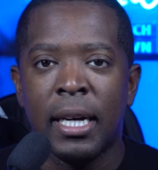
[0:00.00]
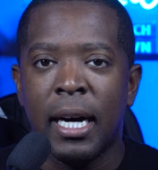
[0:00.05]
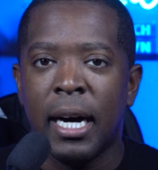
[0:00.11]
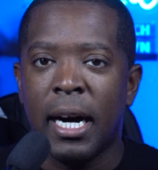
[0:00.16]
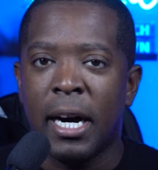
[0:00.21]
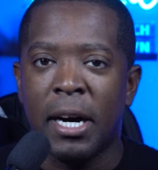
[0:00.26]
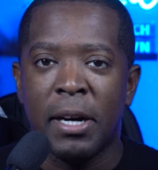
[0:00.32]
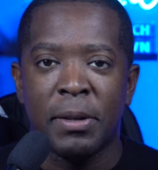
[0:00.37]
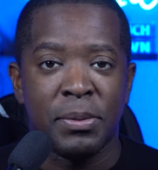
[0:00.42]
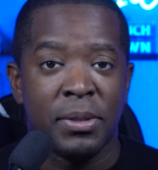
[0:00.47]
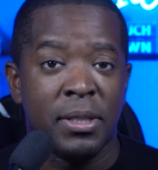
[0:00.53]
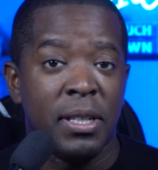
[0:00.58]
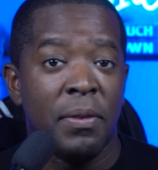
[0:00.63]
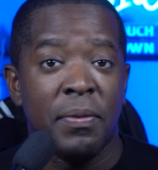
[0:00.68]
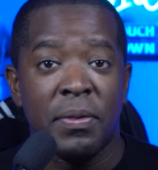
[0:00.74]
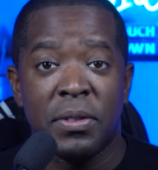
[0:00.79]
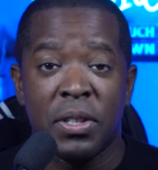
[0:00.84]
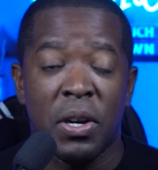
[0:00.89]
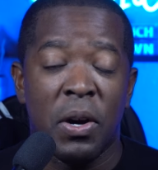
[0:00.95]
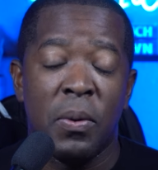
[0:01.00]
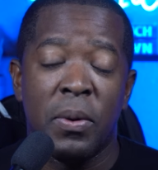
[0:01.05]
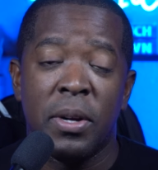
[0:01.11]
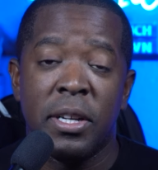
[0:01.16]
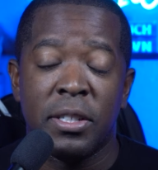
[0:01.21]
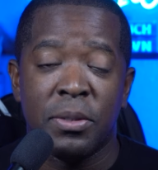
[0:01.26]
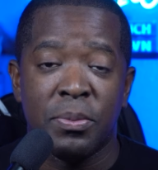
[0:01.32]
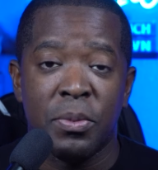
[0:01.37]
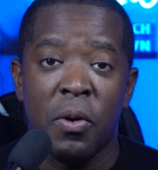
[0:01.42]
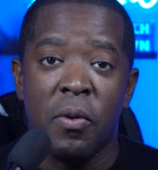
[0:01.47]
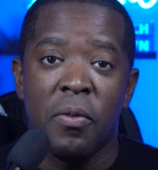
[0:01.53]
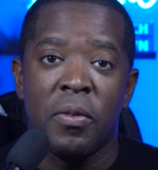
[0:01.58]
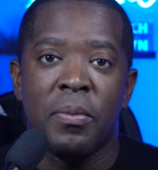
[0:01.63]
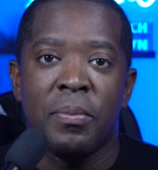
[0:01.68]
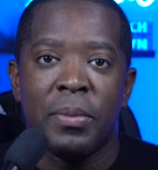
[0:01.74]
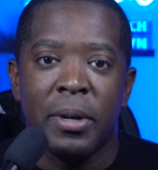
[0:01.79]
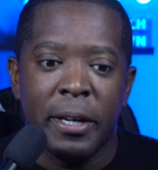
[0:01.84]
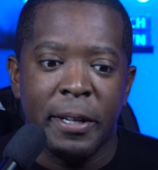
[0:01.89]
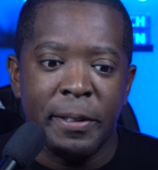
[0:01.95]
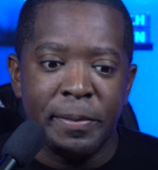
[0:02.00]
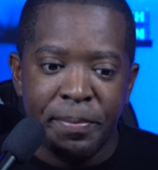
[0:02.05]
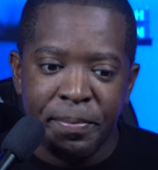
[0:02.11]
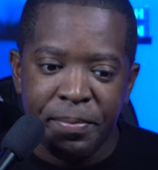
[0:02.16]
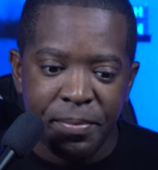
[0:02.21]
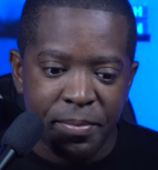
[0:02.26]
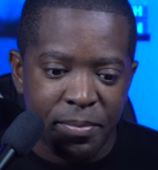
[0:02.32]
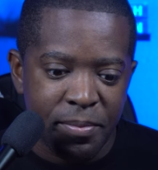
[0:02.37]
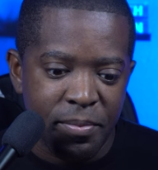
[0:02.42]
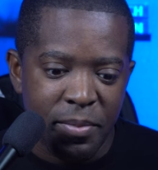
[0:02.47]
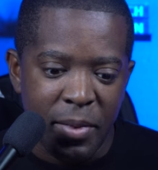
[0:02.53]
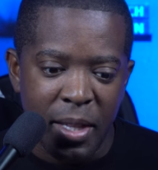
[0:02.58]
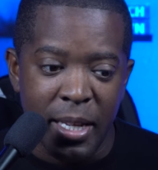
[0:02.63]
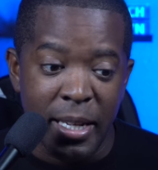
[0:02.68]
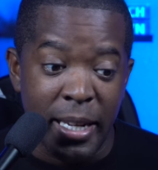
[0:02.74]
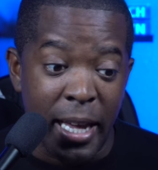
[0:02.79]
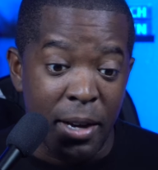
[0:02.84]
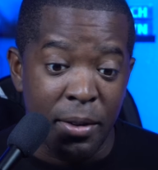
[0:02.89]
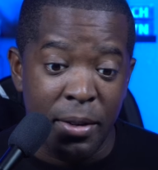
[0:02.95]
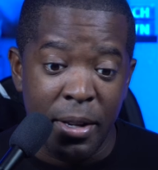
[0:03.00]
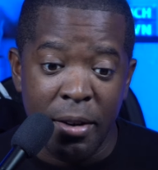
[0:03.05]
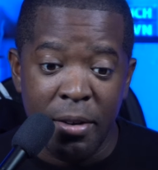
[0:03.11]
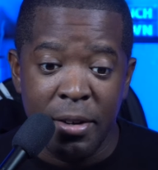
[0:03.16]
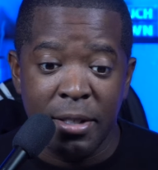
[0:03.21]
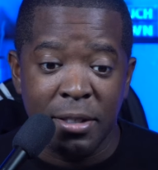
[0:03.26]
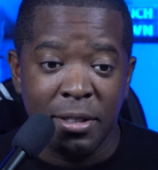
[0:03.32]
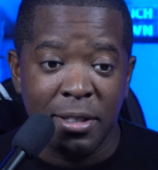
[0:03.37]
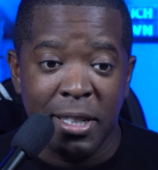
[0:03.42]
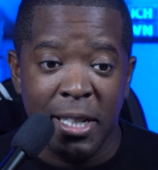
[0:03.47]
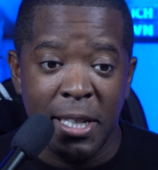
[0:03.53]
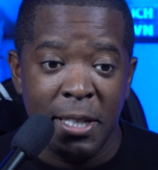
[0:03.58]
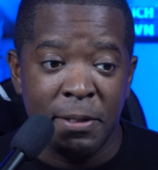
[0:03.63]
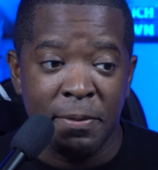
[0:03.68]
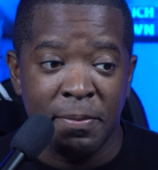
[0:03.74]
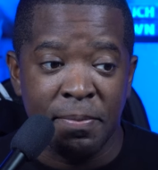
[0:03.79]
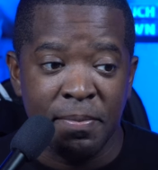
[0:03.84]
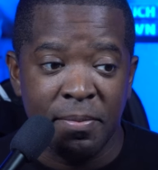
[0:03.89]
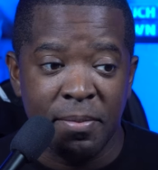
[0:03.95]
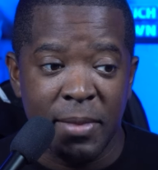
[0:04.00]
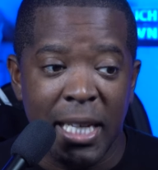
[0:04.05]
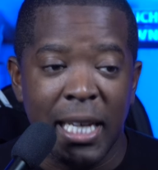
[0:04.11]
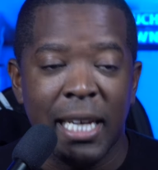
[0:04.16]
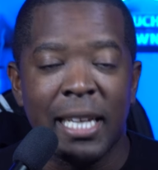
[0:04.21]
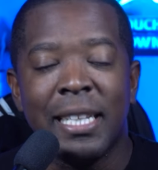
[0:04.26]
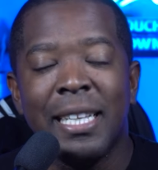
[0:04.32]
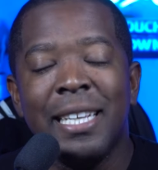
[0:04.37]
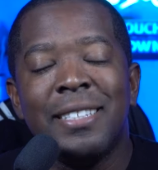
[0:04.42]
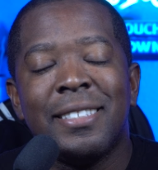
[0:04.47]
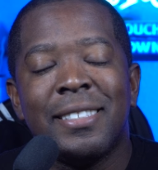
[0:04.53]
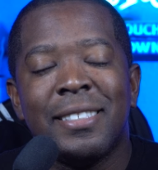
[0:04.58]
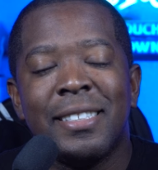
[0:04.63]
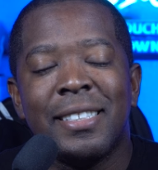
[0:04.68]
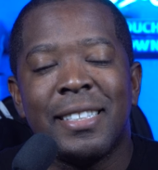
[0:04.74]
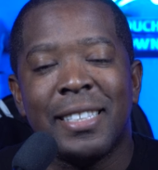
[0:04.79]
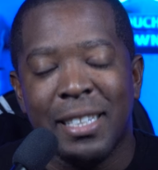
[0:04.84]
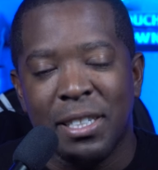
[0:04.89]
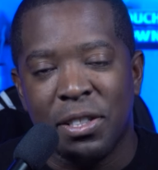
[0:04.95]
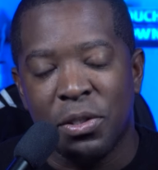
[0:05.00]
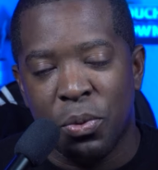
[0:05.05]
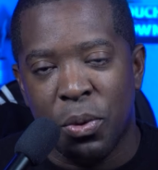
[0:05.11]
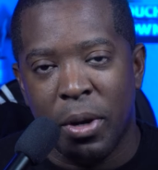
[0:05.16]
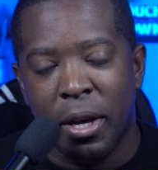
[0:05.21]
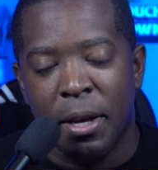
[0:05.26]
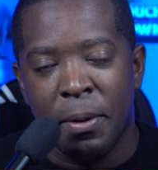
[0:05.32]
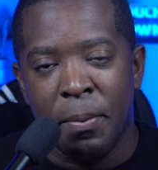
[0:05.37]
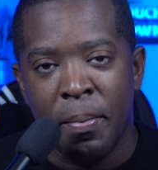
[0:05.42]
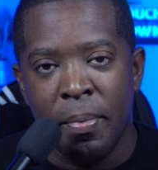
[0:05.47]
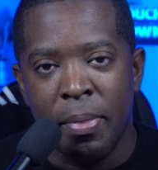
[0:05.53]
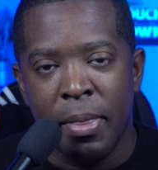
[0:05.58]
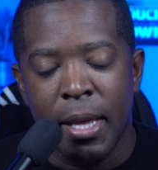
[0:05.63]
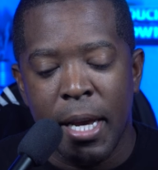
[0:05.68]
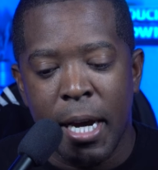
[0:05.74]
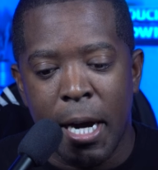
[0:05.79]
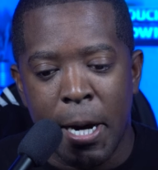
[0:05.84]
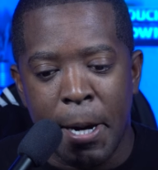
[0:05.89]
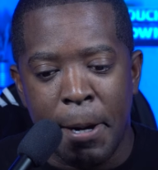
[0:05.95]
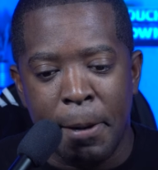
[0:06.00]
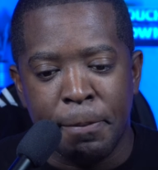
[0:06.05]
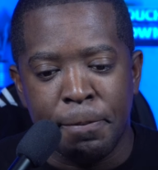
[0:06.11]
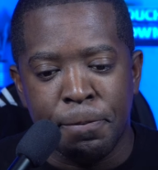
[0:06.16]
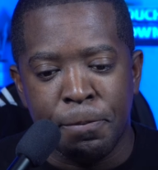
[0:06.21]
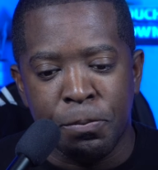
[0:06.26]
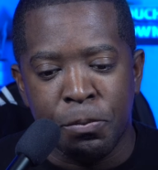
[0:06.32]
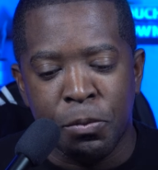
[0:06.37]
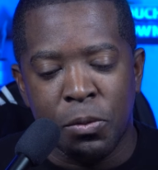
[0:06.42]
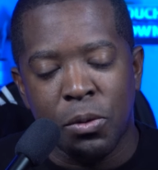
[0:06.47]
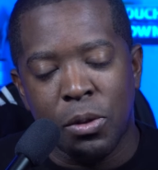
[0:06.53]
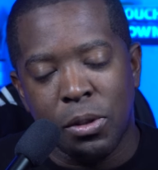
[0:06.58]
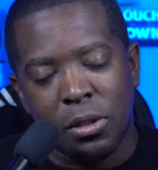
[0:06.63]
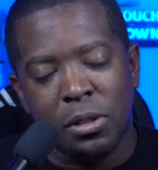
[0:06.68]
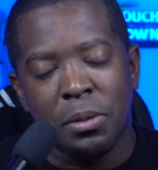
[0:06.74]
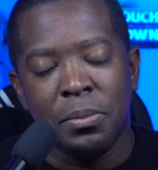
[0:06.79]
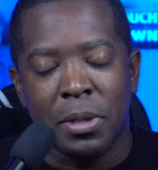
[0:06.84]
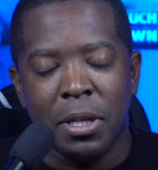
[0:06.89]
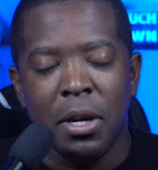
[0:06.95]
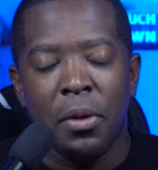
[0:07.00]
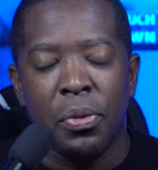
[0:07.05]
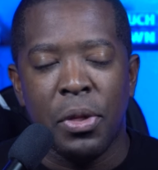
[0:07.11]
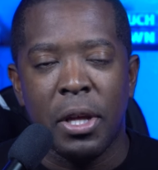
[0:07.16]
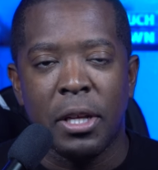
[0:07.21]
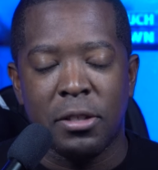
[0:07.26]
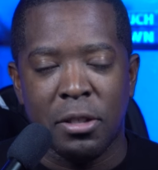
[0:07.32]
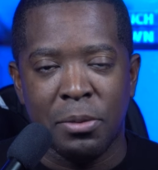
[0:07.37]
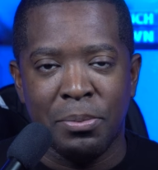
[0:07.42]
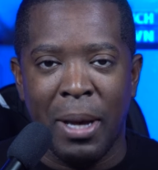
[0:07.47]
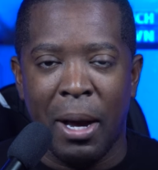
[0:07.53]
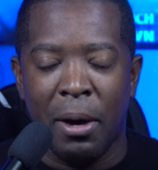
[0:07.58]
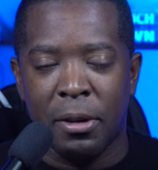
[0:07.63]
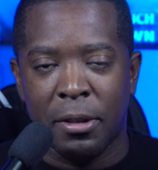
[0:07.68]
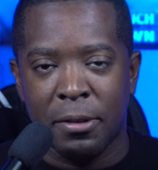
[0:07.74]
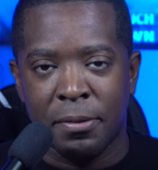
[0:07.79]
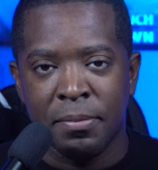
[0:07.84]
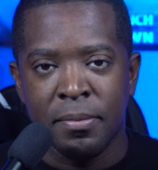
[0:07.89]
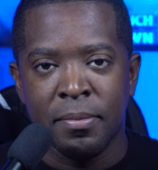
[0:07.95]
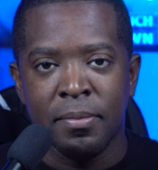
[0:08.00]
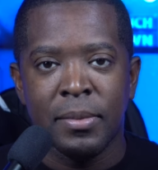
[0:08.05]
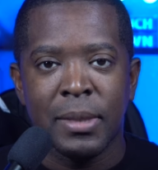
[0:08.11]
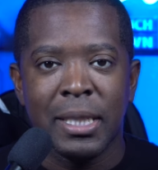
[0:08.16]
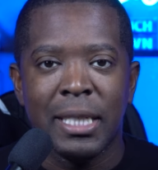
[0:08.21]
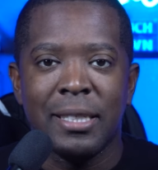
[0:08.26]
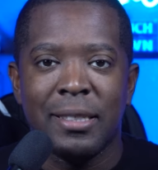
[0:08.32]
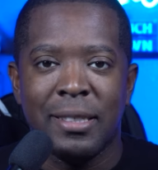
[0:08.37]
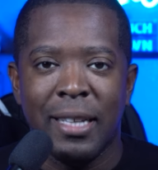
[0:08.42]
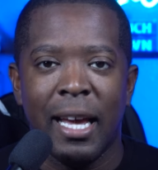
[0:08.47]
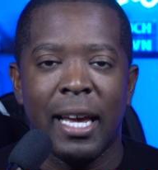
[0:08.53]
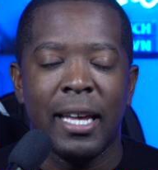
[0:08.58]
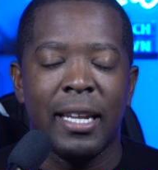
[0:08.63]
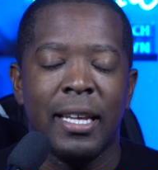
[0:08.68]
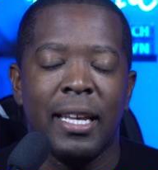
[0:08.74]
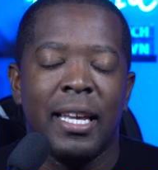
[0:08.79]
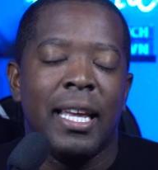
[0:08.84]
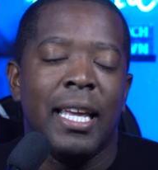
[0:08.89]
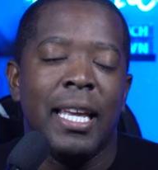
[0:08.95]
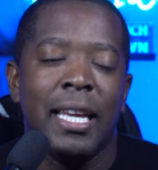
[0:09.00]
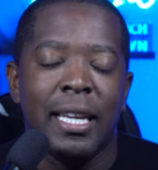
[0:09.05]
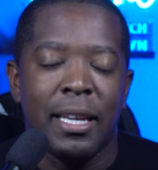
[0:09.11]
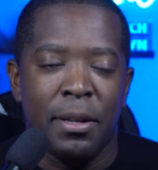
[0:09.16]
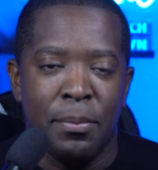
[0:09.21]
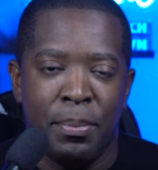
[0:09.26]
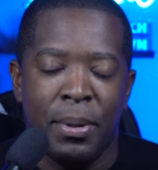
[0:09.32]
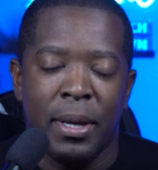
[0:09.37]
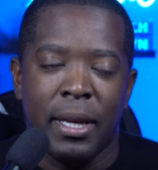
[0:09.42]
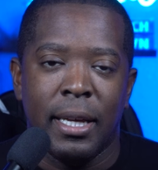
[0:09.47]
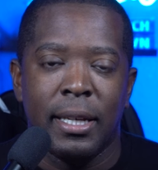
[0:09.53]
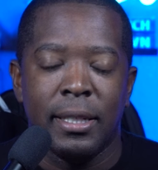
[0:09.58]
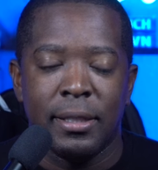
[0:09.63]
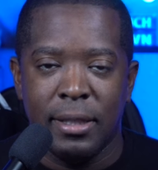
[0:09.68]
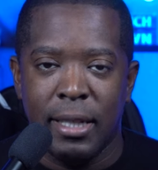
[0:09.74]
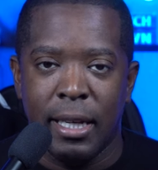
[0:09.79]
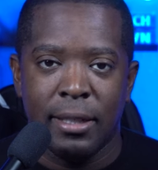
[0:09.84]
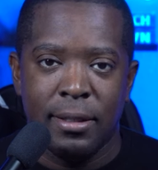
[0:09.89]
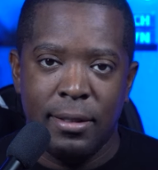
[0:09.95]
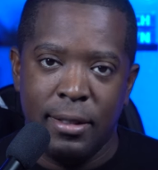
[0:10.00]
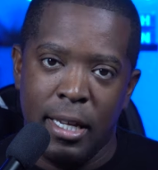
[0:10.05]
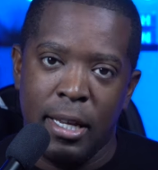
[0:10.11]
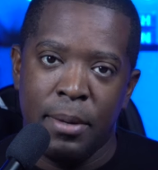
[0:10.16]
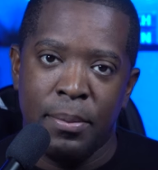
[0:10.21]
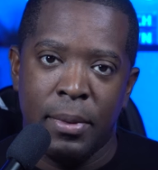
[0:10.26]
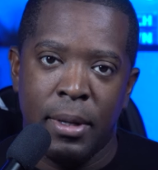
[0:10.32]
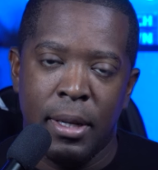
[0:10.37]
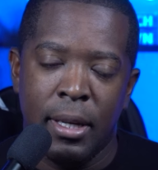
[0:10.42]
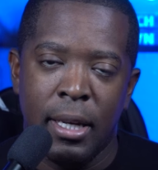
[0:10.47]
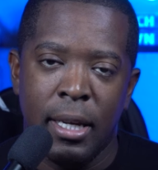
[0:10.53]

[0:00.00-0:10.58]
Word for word: Um, stuff is always moving, but now Darius Slay, at least this way. Um, some good things about it is that he can pick his next team.